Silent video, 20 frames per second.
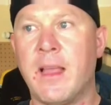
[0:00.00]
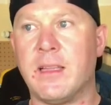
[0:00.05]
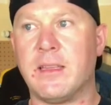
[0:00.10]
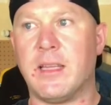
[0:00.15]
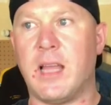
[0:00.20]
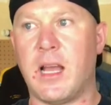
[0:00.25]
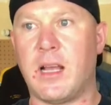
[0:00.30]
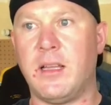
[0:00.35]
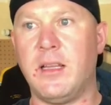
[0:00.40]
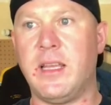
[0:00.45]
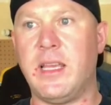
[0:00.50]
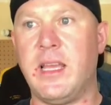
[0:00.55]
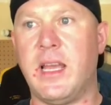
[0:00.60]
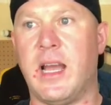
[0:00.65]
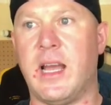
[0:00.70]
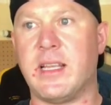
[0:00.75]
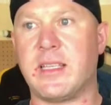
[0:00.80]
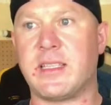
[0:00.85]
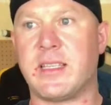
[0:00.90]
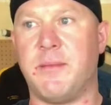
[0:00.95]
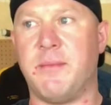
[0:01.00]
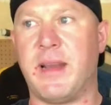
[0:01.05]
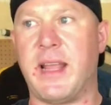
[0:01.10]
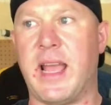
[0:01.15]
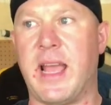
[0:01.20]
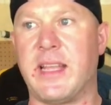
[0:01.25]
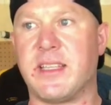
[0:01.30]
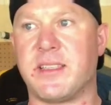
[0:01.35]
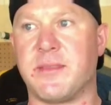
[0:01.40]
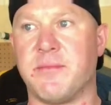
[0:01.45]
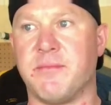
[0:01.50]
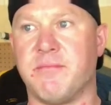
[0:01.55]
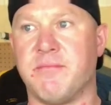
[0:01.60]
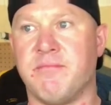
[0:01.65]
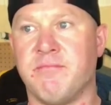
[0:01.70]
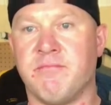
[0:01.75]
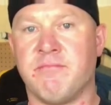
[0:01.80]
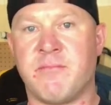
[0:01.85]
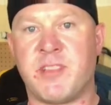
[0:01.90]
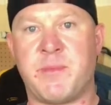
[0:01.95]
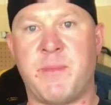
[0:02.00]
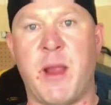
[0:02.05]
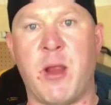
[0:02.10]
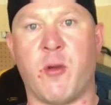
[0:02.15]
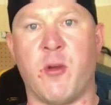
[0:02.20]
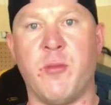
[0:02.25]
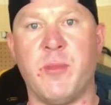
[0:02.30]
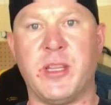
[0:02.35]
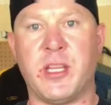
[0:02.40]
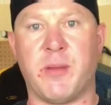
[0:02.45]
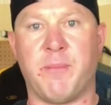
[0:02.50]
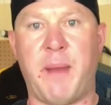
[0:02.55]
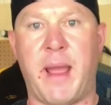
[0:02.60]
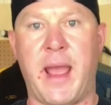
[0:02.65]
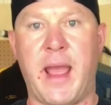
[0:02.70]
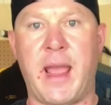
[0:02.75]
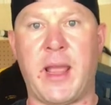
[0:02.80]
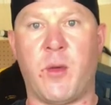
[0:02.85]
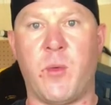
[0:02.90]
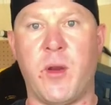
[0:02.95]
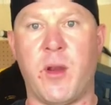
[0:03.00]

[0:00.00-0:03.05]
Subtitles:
Luckily, somebody had some spare room in their pack.